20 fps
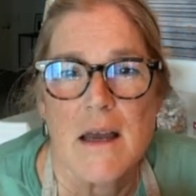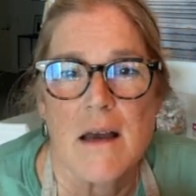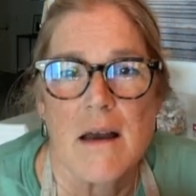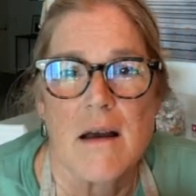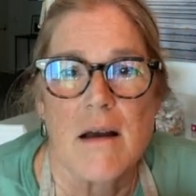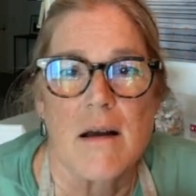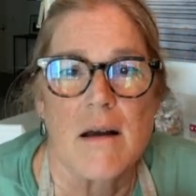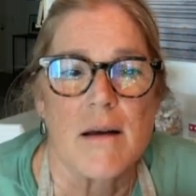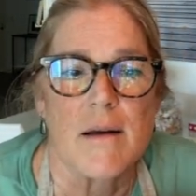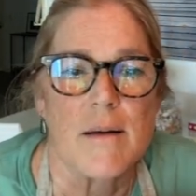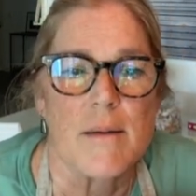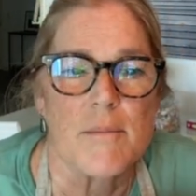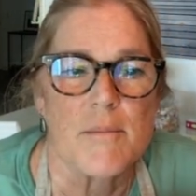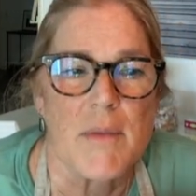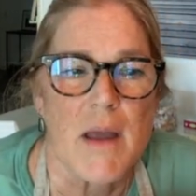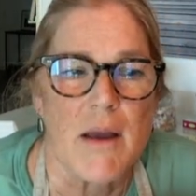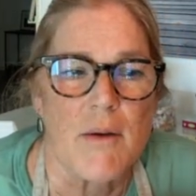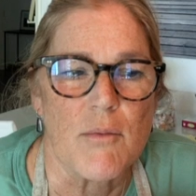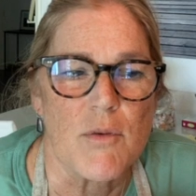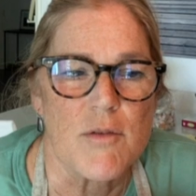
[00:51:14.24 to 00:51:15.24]

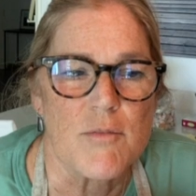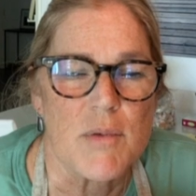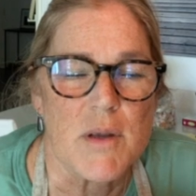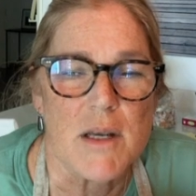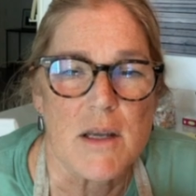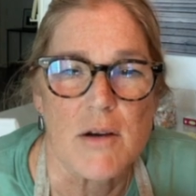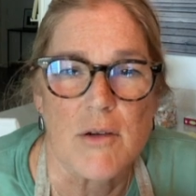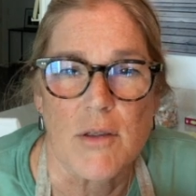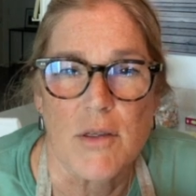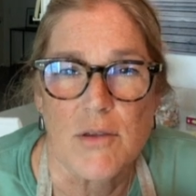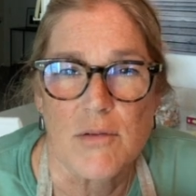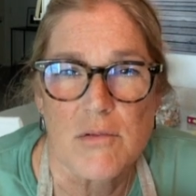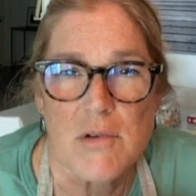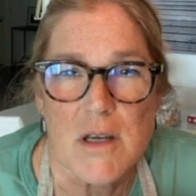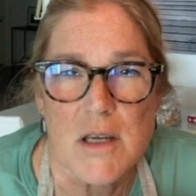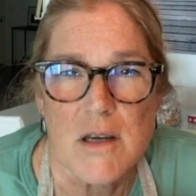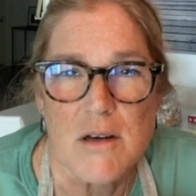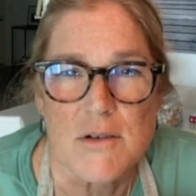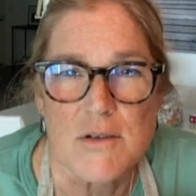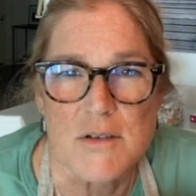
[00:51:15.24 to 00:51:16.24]
and we've been here 3
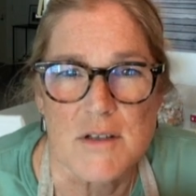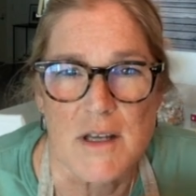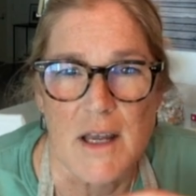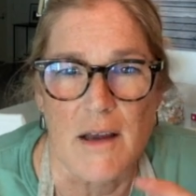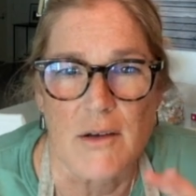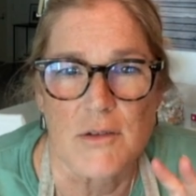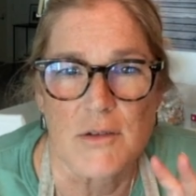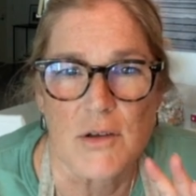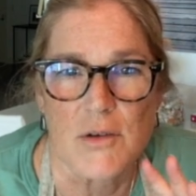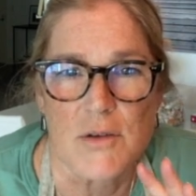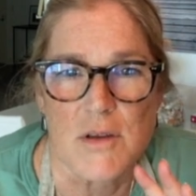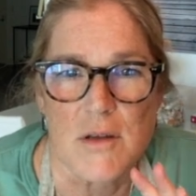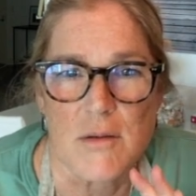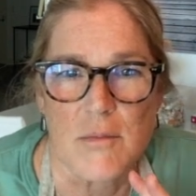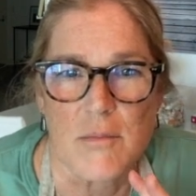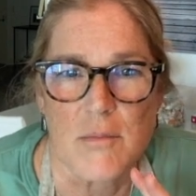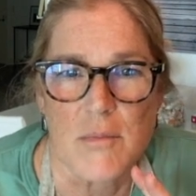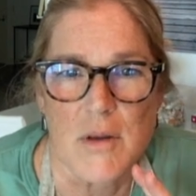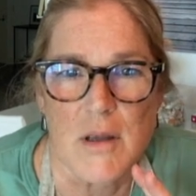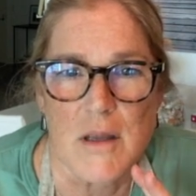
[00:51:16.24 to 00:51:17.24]
years now. So
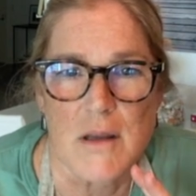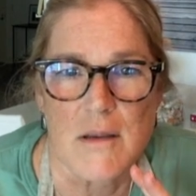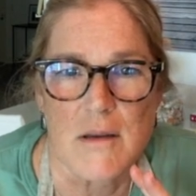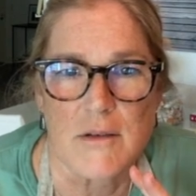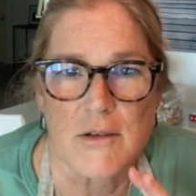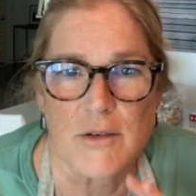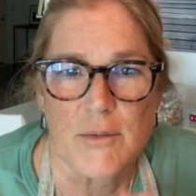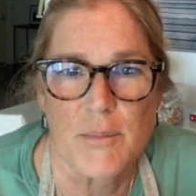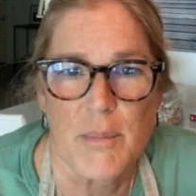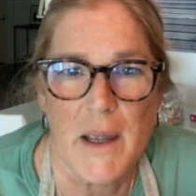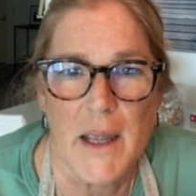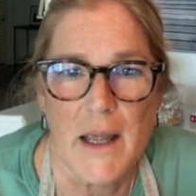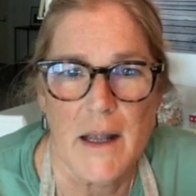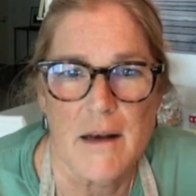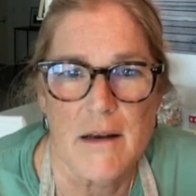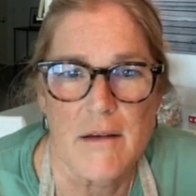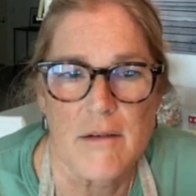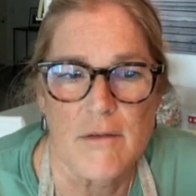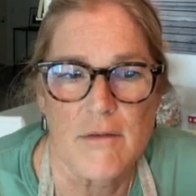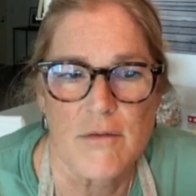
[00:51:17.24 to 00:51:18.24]
in the
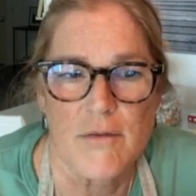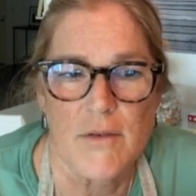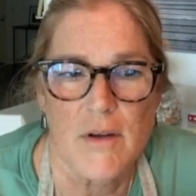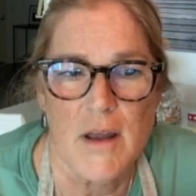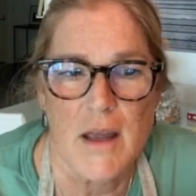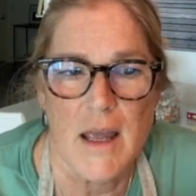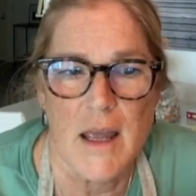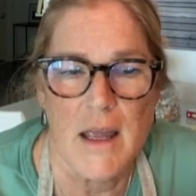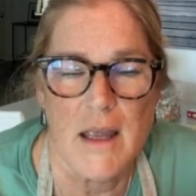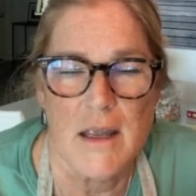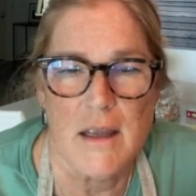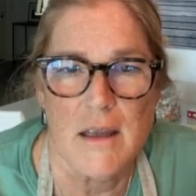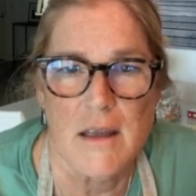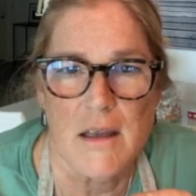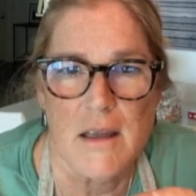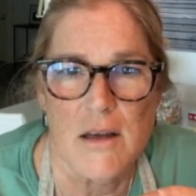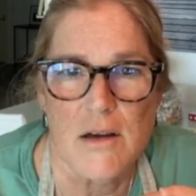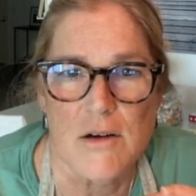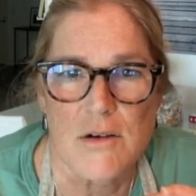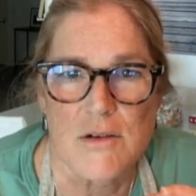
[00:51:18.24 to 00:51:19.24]
span of 8
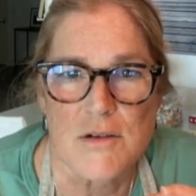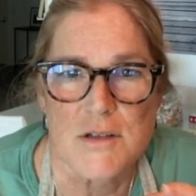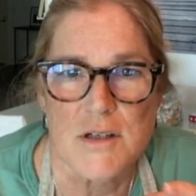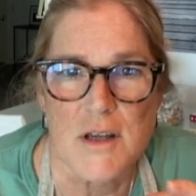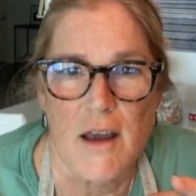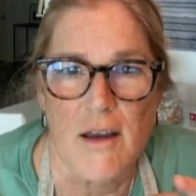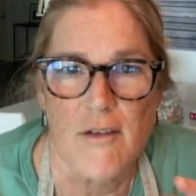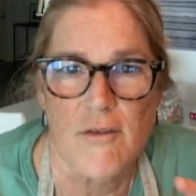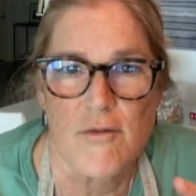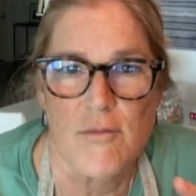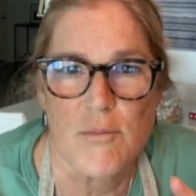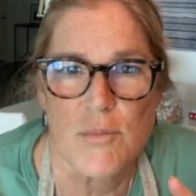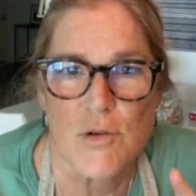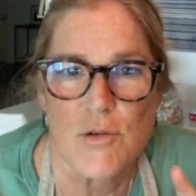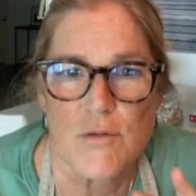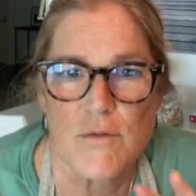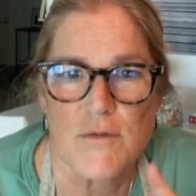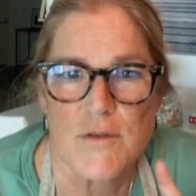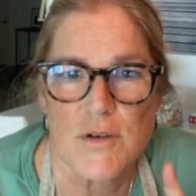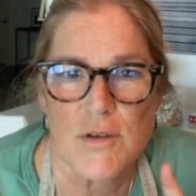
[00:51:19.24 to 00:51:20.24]
years, I've
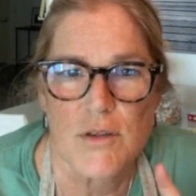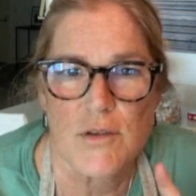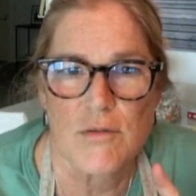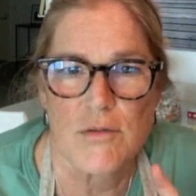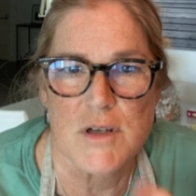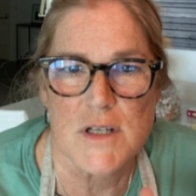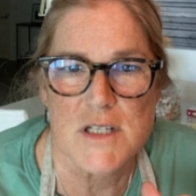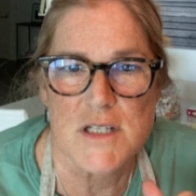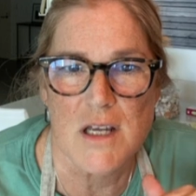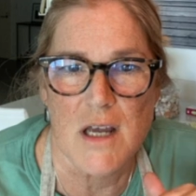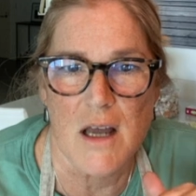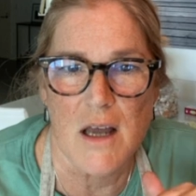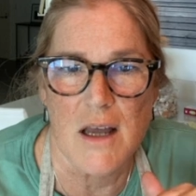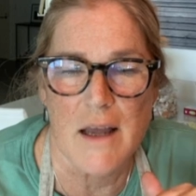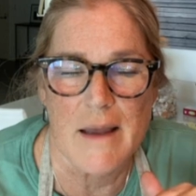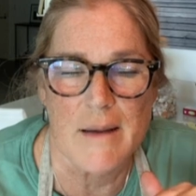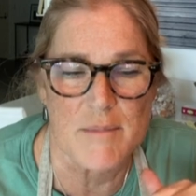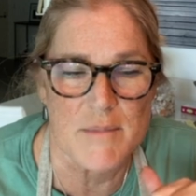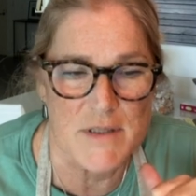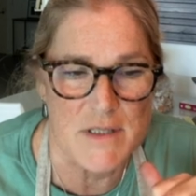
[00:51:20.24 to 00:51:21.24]
moved 3
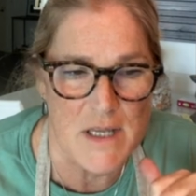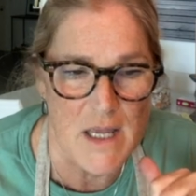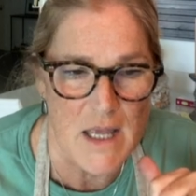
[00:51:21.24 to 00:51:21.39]
times.